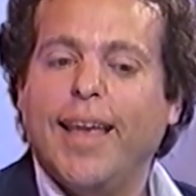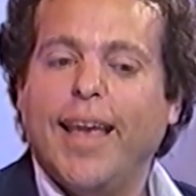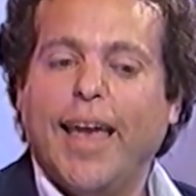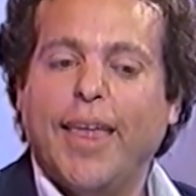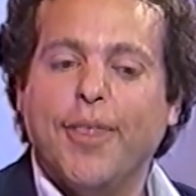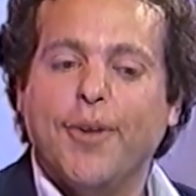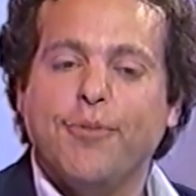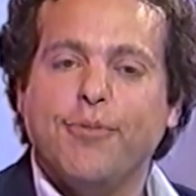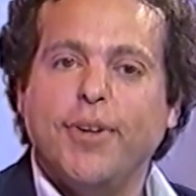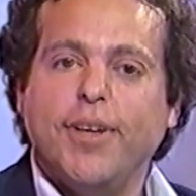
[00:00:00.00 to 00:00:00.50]

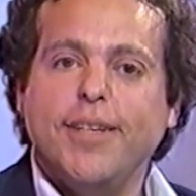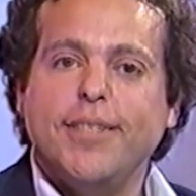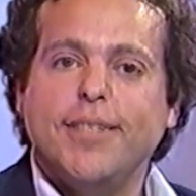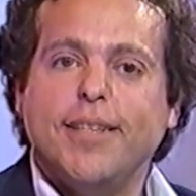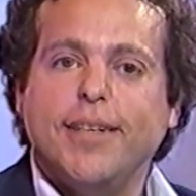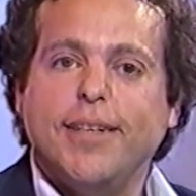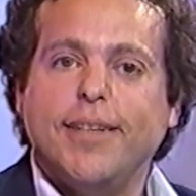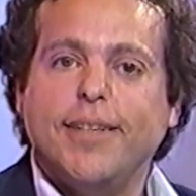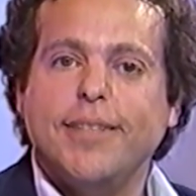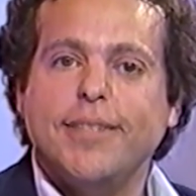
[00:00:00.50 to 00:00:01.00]
And the
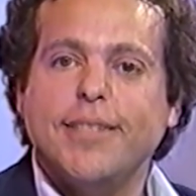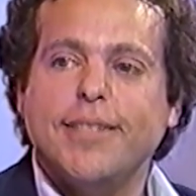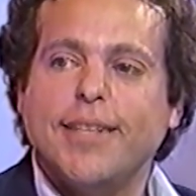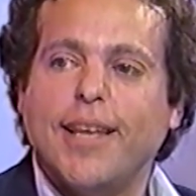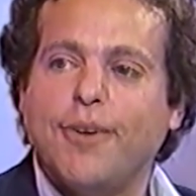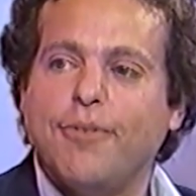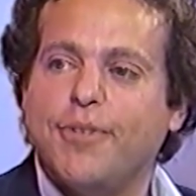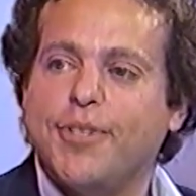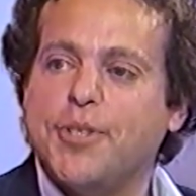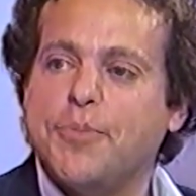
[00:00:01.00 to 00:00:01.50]
reason is
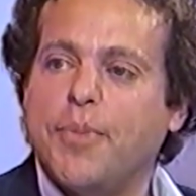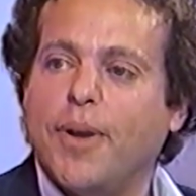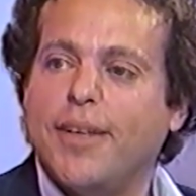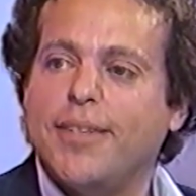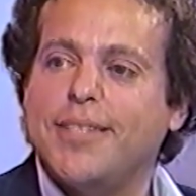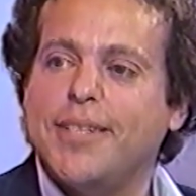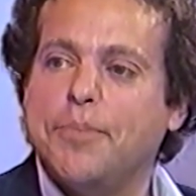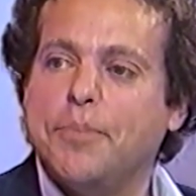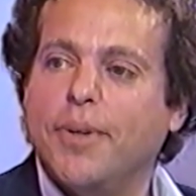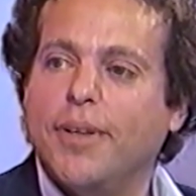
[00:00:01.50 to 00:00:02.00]
that
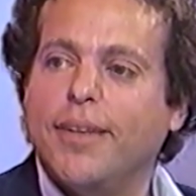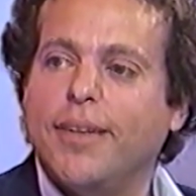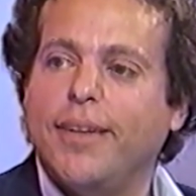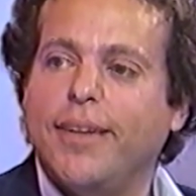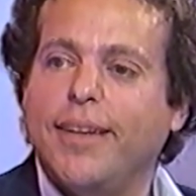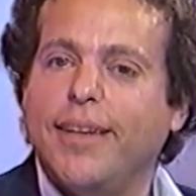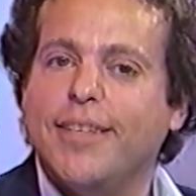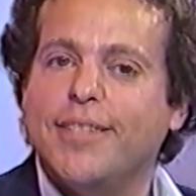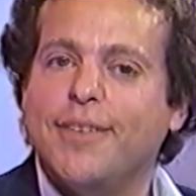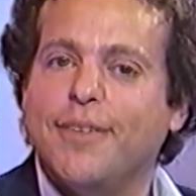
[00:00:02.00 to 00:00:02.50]

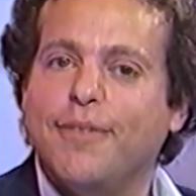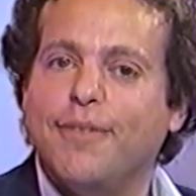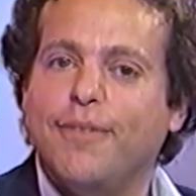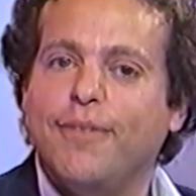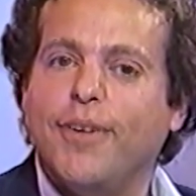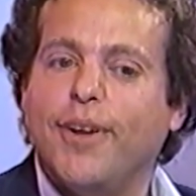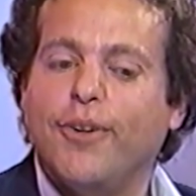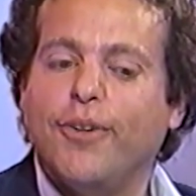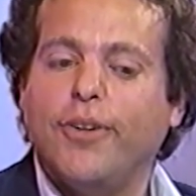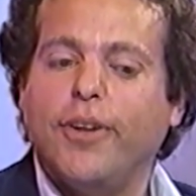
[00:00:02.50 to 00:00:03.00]
responsibility is a
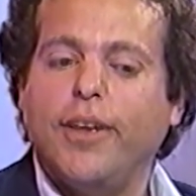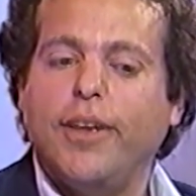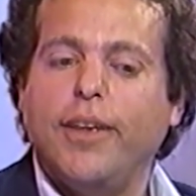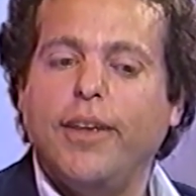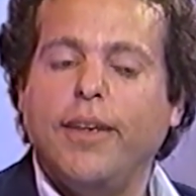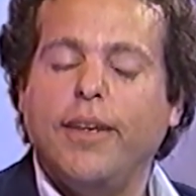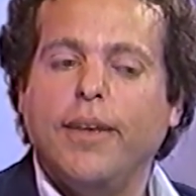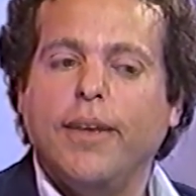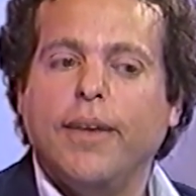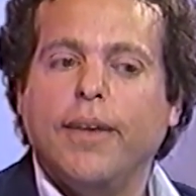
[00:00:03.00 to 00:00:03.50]

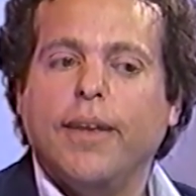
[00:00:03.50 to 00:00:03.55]
very